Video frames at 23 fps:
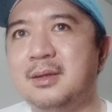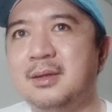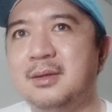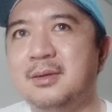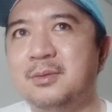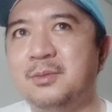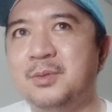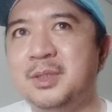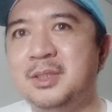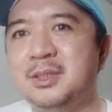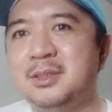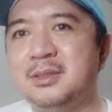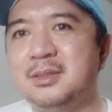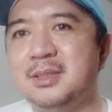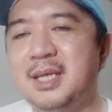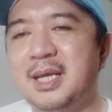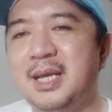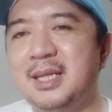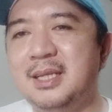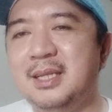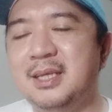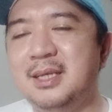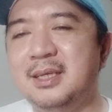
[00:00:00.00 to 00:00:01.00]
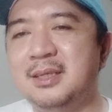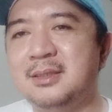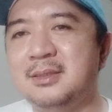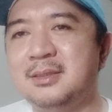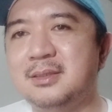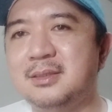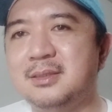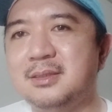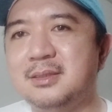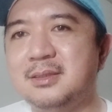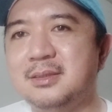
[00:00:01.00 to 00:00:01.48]
what's sad
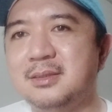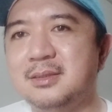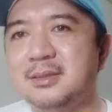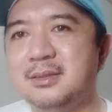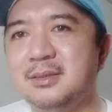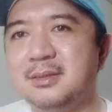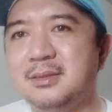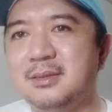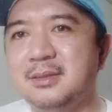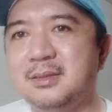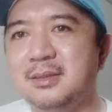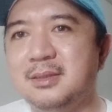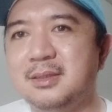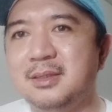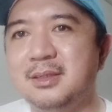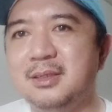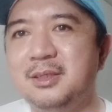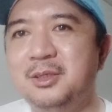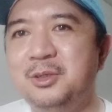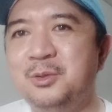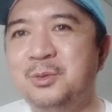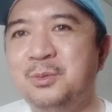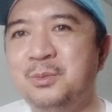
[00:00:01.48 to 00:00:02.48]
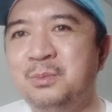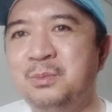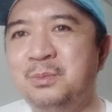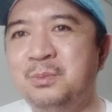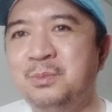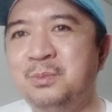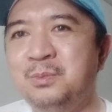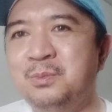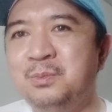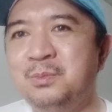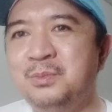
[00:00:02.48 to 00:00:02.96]
is
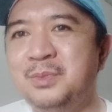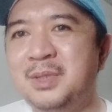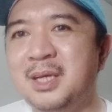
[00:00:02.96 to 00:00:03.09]
yung